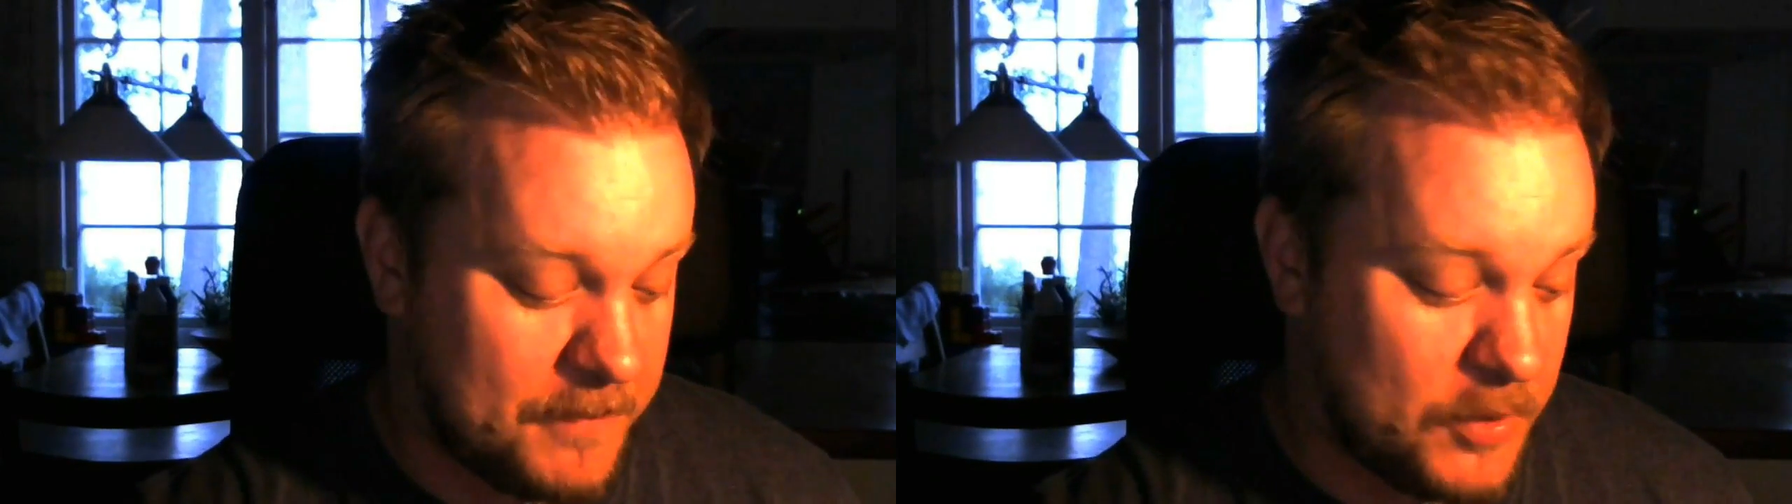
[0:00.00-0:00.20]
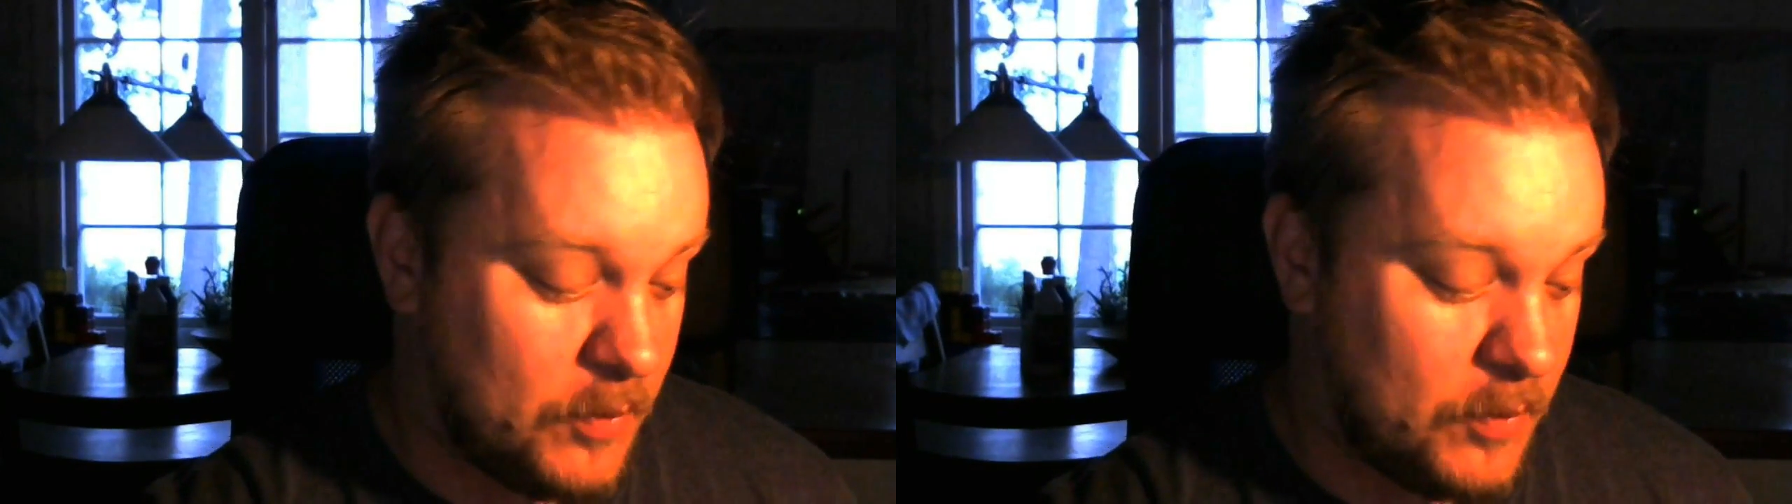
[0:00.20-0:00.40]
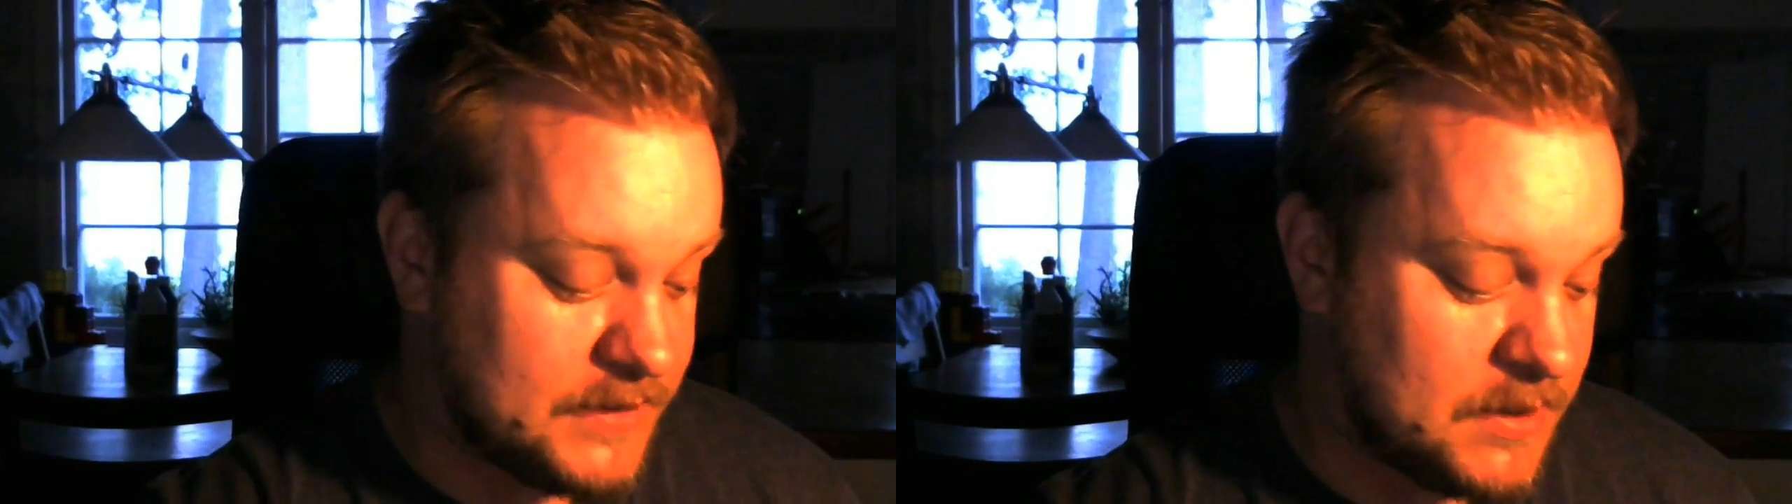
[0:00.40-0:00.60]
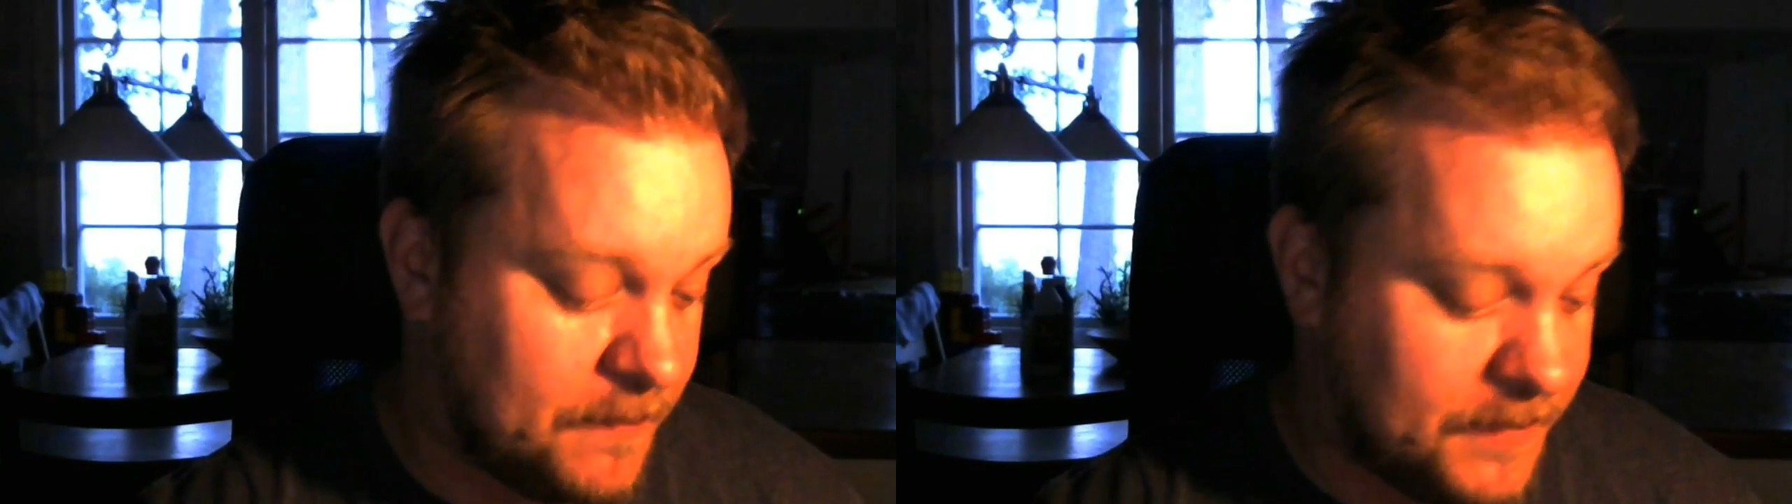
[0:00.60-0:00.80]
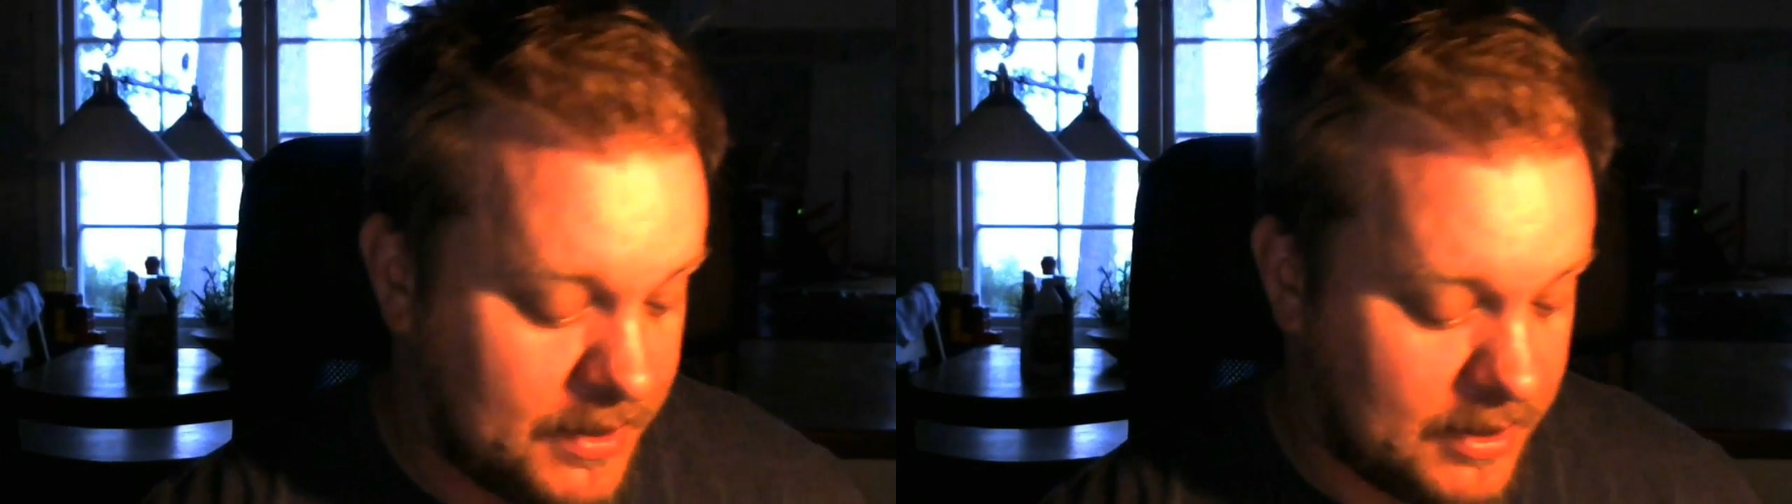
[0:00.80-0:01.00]
but we have
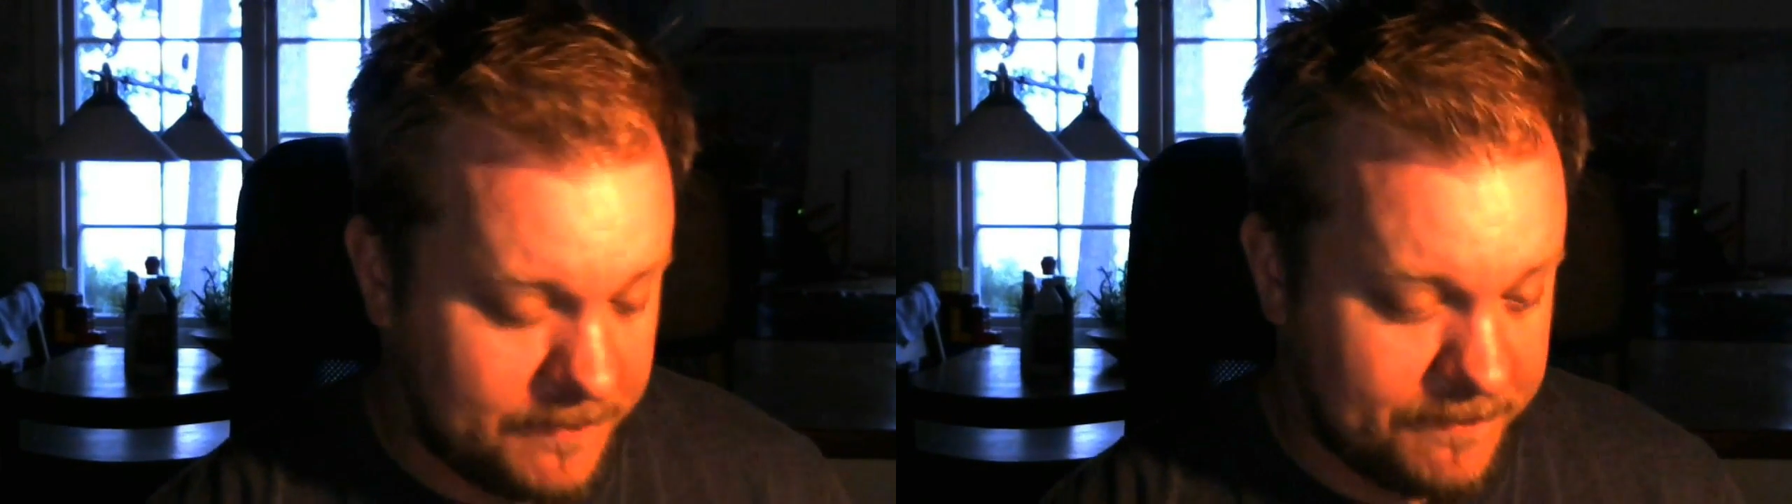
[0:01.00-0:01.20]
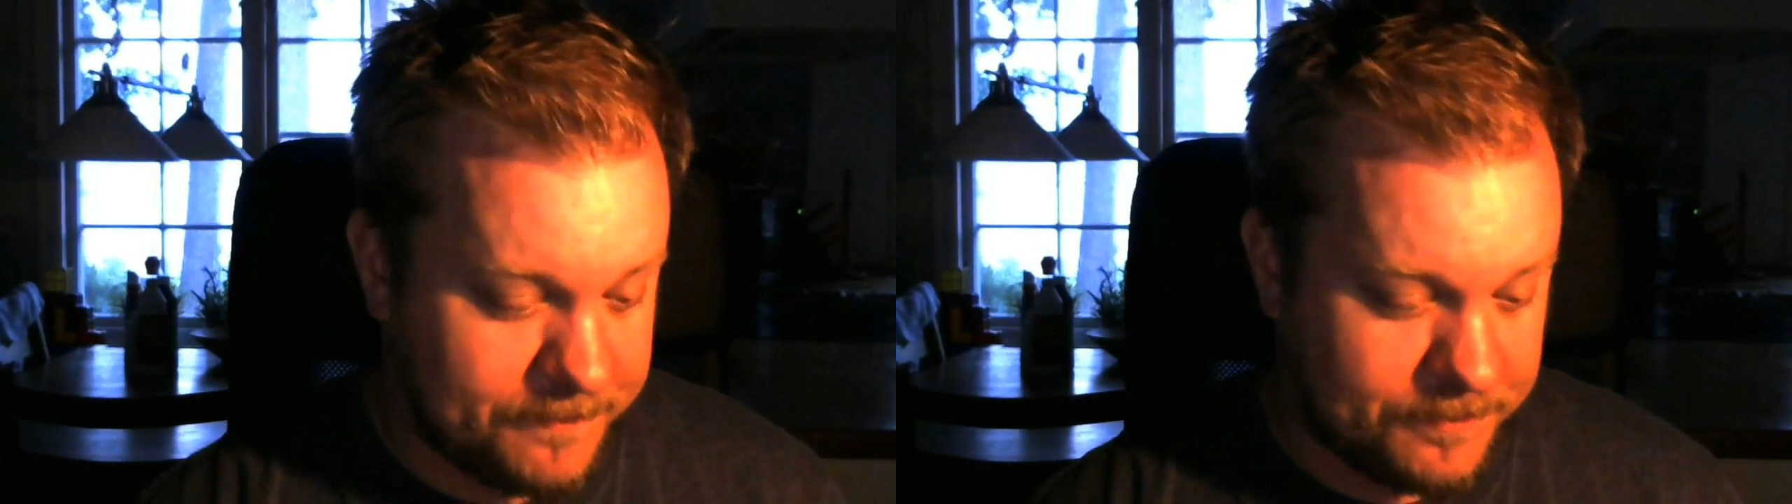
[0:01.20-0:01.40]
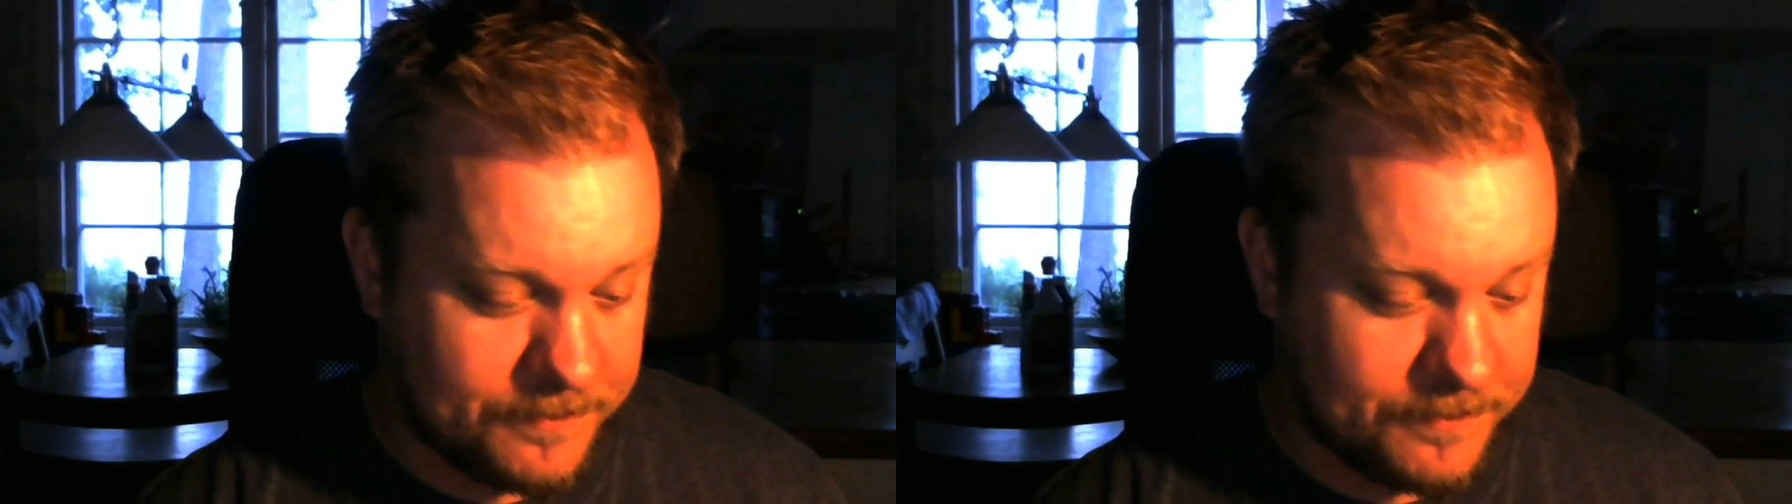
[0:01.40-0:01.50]
something